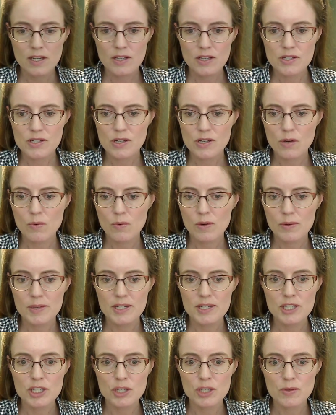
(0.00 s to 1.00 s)
so what are we
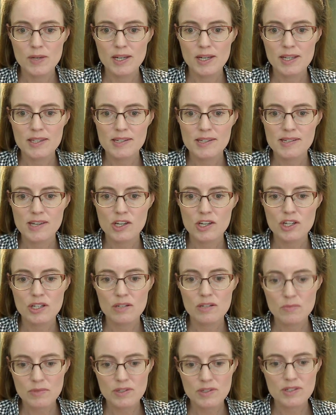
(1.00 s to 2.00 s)
doing in the
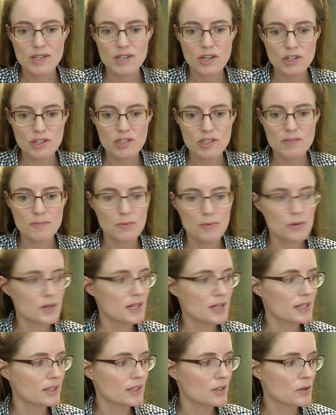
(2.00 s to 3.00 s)
session? Well, the session's
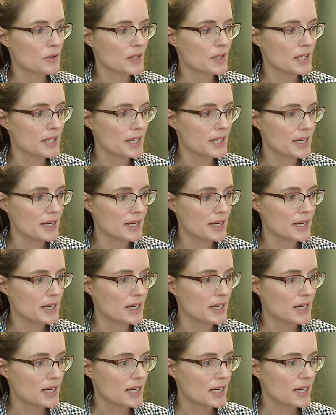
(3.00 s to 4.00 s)
pretty low key.
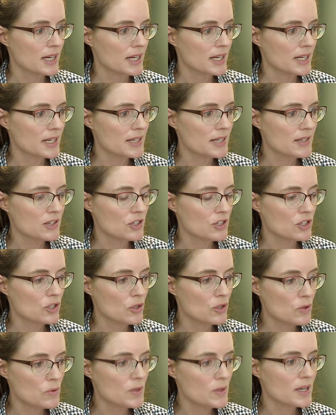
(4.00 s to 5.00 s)
It is a
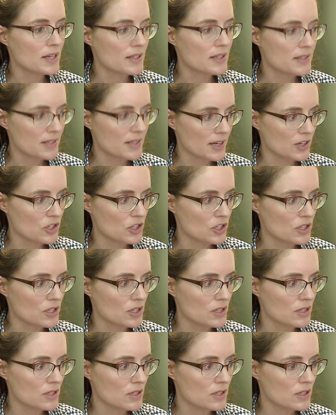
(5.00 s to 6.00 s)
2-week
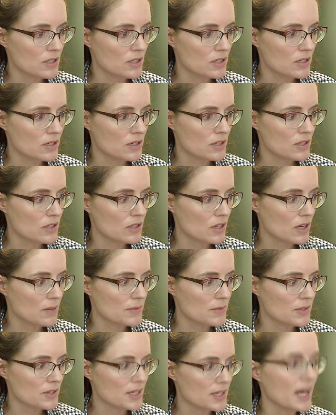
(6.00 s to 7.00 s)
session.
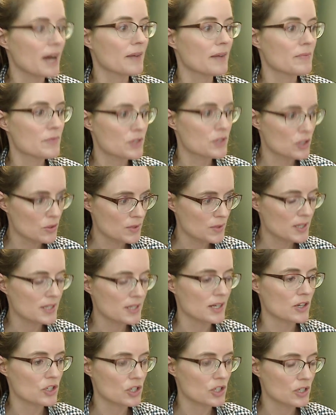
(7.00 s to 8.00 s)
2-week
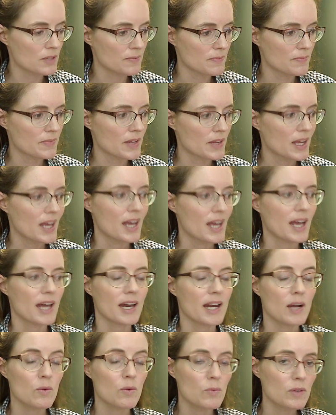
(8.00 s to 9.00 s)
session.
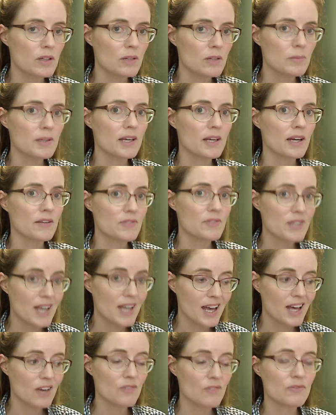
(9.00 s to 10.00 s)
And I will be out of
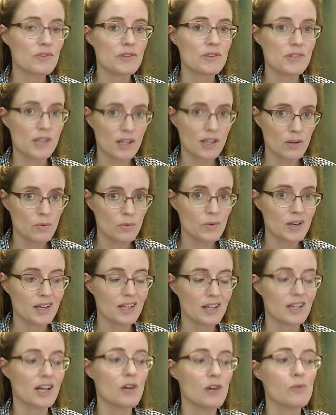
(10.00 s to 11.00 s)
town for the second
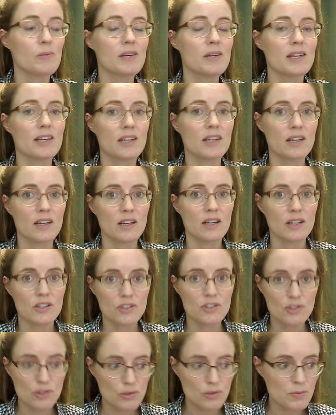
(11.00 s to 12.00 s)
week. I will be
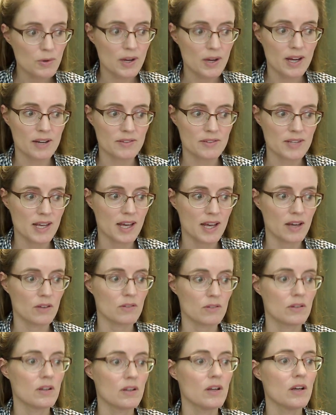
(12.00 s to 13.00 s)
super out of
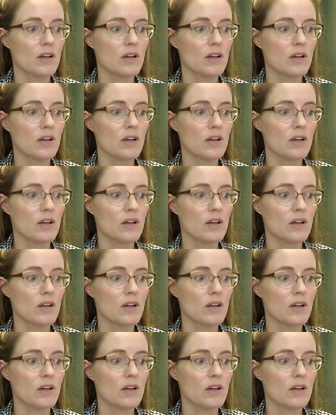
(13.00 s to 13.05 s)
town,